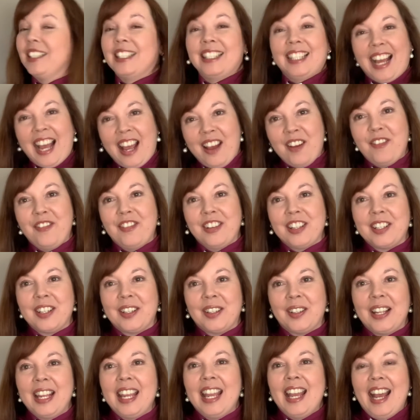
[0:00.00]

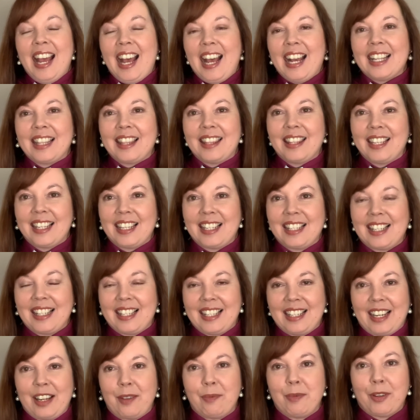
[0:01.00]
daffodil at this
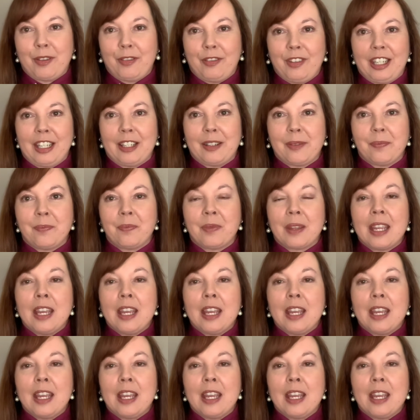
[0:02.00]
time of year.